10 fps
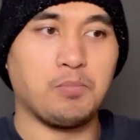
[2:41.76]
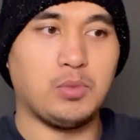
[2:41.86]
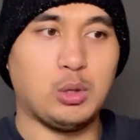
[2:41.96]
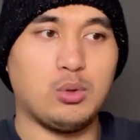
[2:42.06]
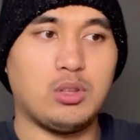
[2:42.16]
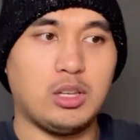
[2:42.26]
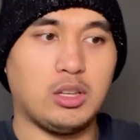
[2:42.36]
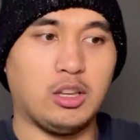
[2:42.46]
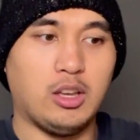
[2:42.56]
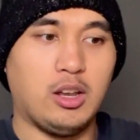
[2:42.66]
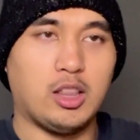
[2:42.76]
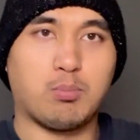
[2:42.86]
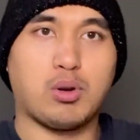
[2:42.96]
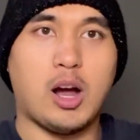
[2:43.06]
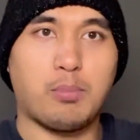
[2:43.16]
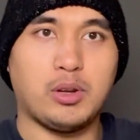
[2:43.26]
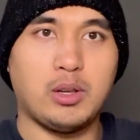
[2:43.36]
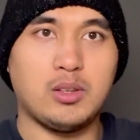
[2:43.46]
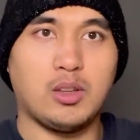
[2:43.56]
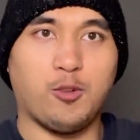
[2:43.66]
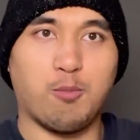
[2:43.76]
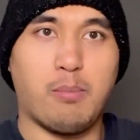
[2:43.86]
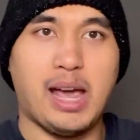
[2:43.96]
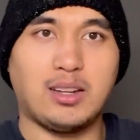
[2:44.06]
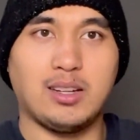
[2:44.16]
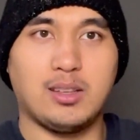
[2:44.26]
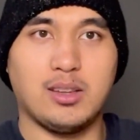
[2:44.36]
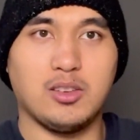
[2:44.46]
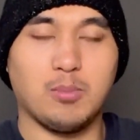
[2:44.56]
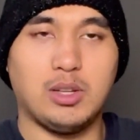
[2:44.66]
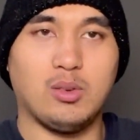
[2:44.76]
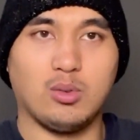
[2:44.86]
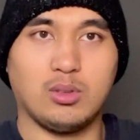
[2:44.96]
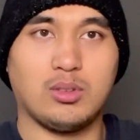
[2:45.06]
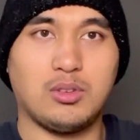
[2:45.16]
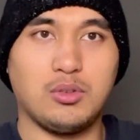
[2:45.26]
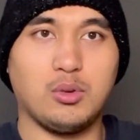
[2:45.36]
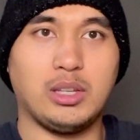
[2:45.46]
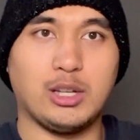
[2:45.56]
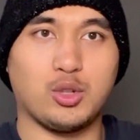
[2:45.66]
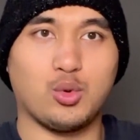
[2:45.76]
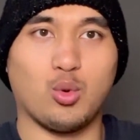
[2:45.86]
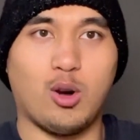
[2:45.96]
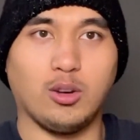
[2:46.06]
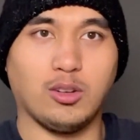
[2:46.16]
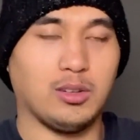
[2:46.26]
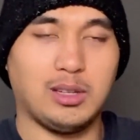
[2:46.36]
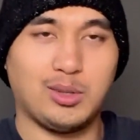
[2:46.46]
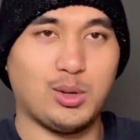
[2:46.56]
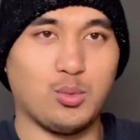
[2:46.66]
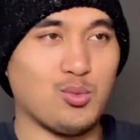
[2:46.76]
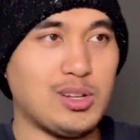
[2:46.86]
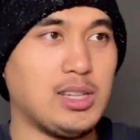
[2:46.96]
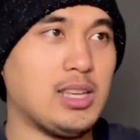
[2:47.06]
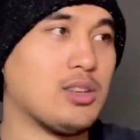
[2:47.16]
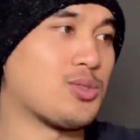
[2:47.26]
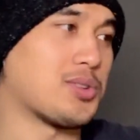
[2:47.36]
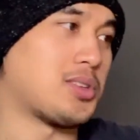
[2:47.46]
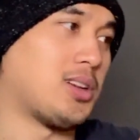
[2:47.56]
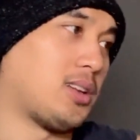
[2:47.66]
using the properties of magnetism in order to get stronger. That's a really interesting